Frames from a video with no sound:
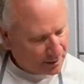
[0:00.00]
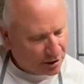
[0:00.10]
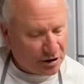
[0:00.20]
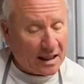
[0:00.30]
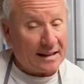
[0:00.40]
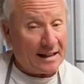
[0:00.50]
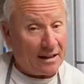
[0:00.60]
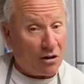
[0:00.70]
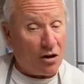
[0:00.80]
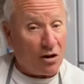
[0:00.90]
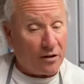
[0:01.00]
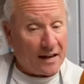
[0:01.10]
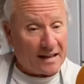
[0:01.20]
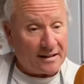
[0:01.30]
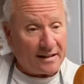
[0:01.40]
Or should I take all
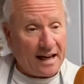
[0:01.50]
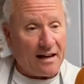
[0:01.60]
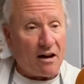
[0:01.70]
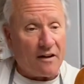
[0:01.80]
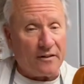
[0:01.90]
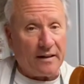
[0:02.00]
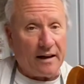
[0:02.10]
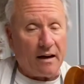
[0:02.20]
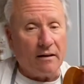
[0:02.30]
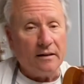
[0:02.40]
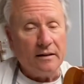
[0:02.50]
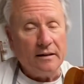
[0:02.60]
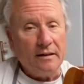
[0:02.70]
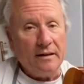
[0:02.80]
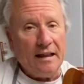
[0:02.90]
that stain off of there
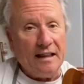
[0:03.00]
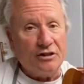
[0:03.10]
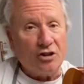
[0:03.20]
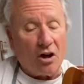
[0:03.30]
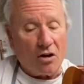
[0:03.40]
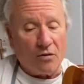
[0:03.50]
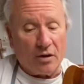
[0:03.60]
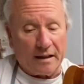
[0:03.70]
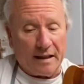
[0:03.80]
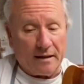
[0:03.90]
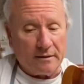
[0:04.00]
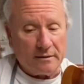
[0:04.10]
and start over again?